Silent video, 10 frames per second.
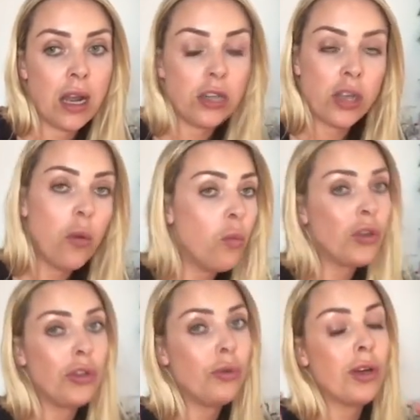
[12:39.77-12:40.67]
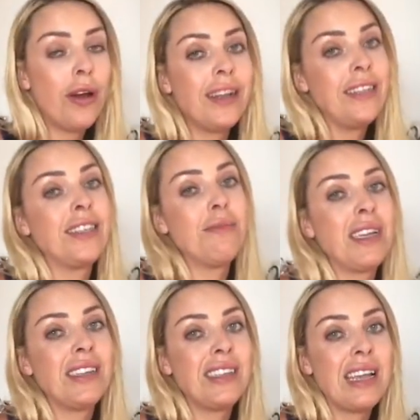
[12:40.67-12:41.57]
I don't want you guys to
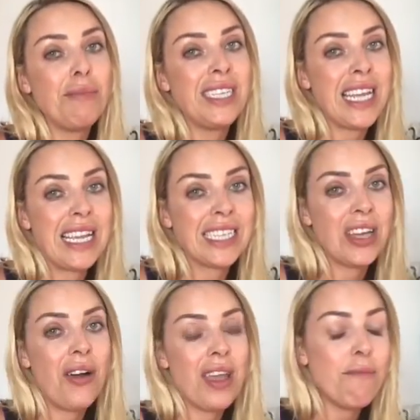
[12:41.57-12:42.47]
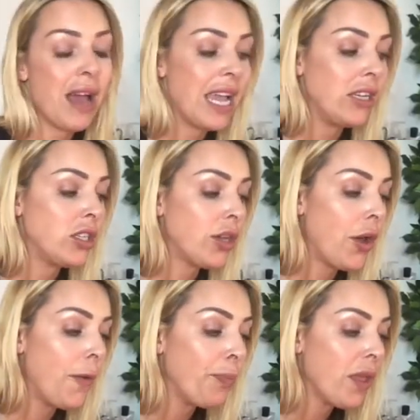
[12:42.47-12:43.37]
make the same mistakes that I made.
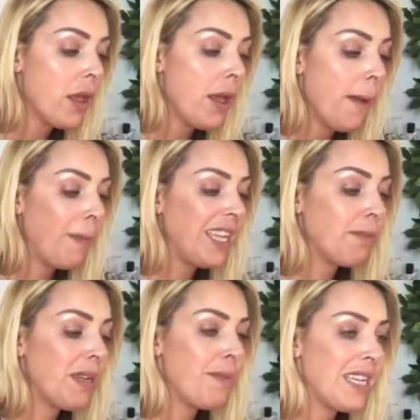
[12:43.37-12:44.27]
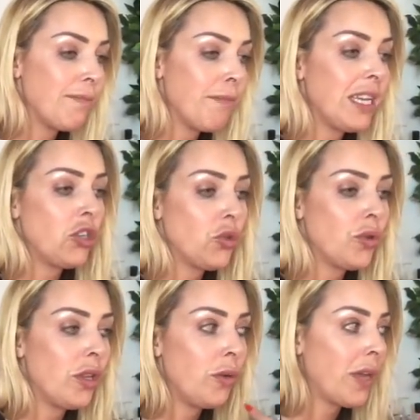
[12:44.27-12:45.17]
So please, please, please make sure
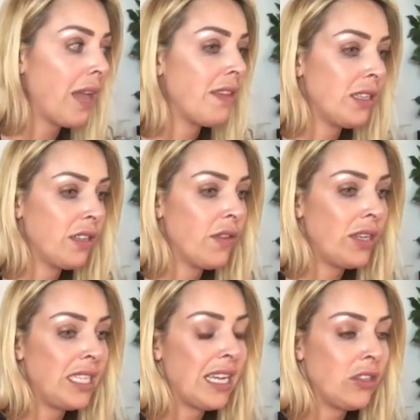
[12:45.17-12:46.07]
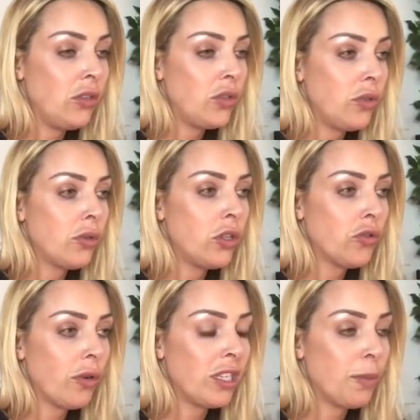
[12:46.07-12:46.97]
that you get these devices and you do
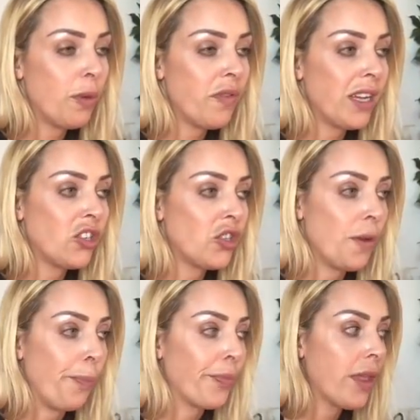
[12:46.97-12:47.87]
control it to perfection.